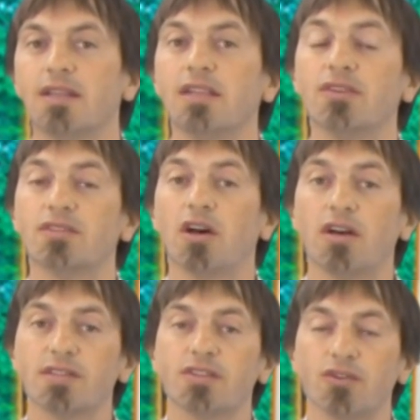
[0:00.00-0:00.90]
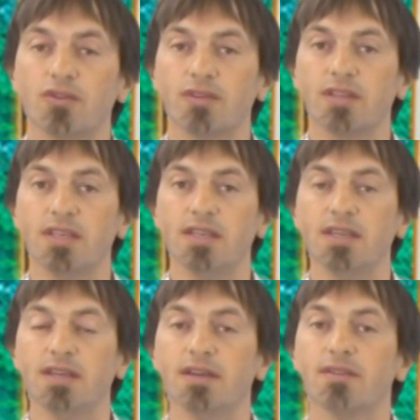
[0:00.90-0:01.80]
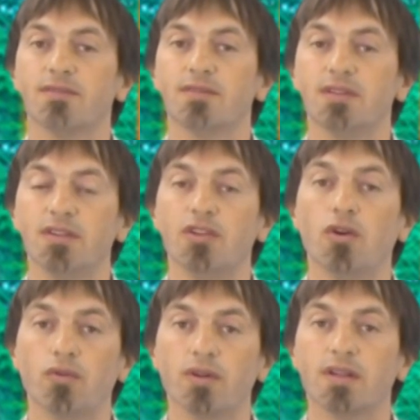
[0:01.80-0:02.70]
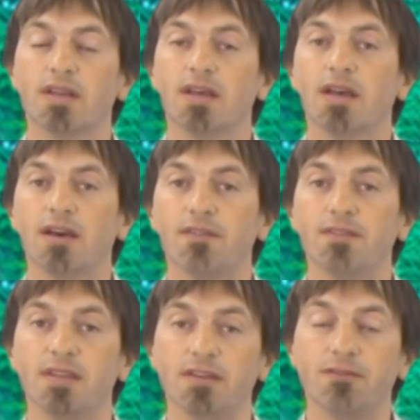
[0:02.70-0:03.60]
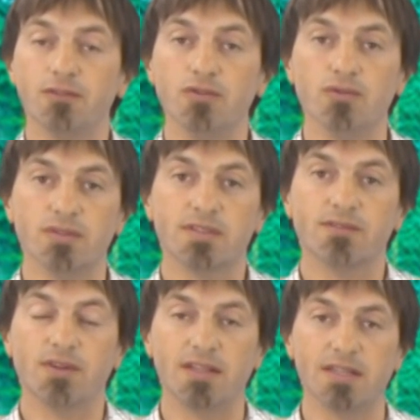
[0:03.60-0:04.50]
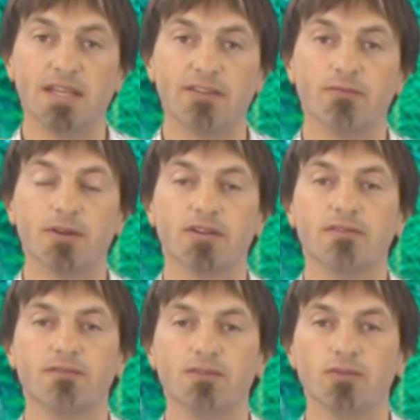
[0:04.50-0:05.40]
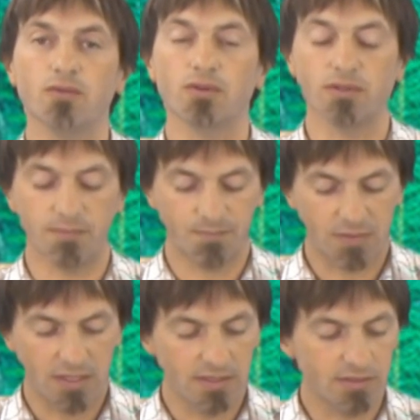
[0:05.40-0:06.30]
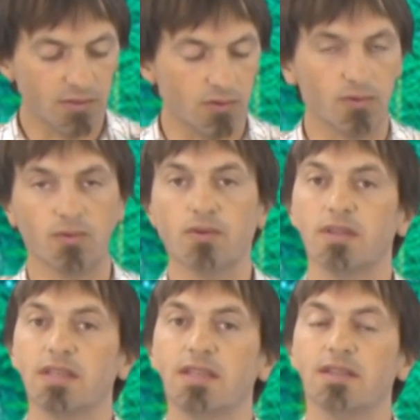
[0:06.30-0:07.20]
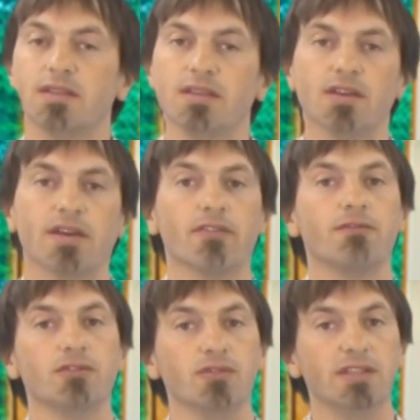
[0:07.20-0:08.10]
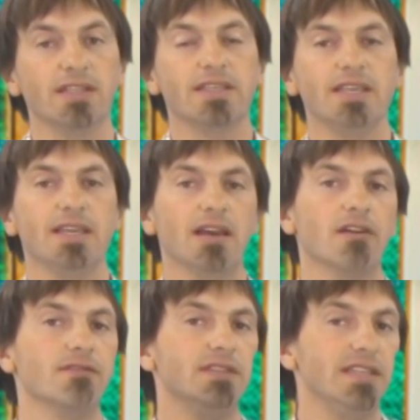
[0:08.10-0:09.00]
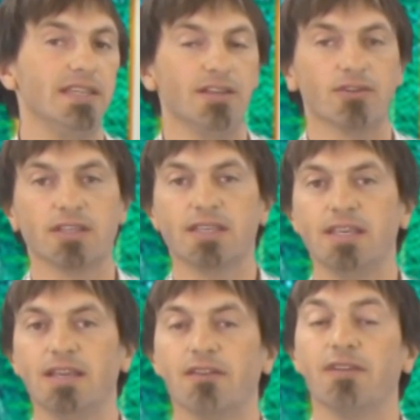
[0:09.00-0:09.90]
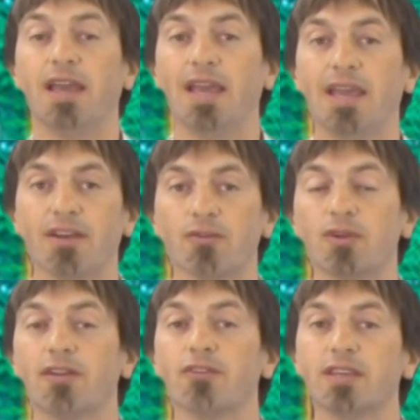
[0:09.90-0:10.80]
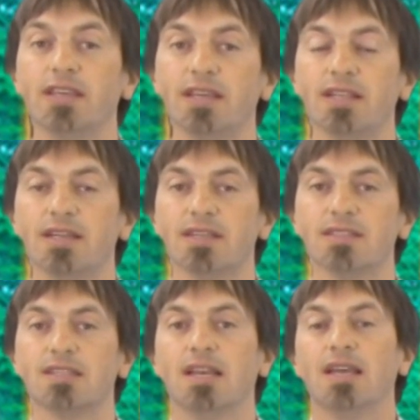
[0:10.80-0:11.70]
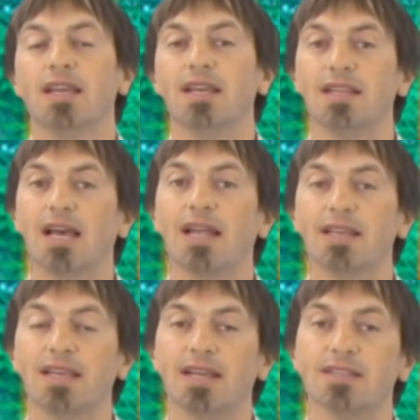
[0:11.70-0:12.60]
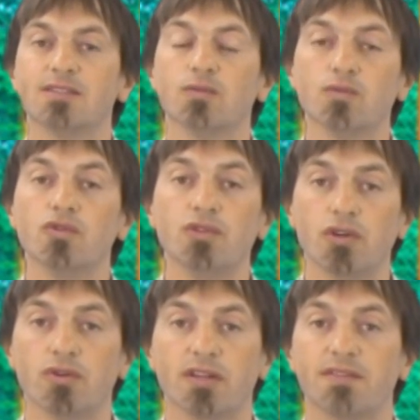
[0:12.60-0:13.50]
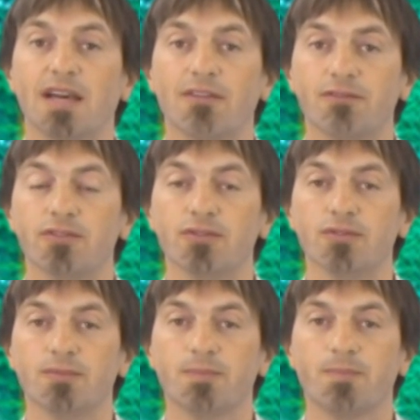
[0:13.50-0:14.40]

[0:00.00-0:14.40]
Now it's also the note of the flutes in the Native American flute world. So you have a flute in the key of D or the key of A or whatever key it is, and that again is the root note of that flute.